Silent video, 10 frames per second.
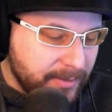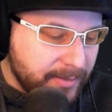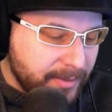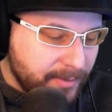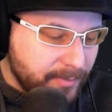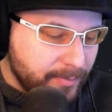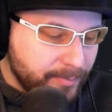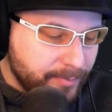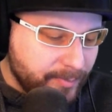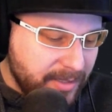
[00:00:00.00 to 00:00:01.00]
Now,
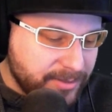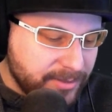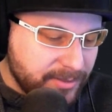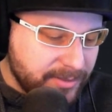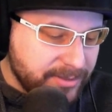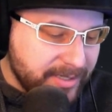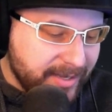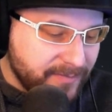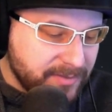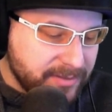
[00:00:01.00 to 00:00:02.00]
make sure that you
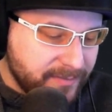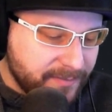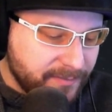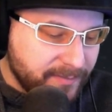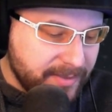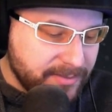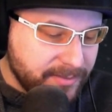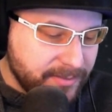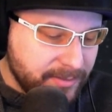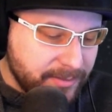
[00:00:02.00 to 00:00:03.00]
have yourself an
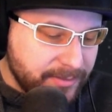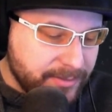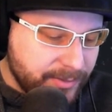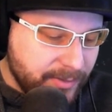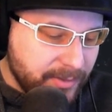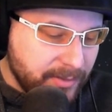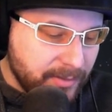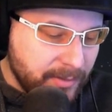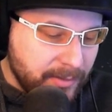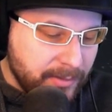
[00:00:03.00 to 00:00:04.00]
eraser so you can
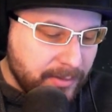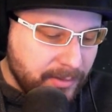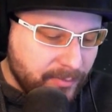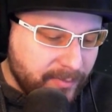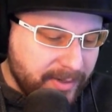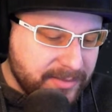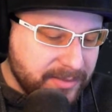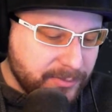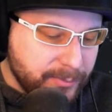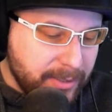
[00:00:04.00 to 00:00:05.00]
erase
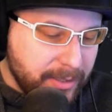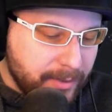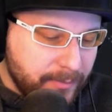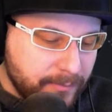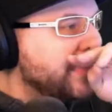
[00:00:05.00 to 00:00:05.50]
as we go.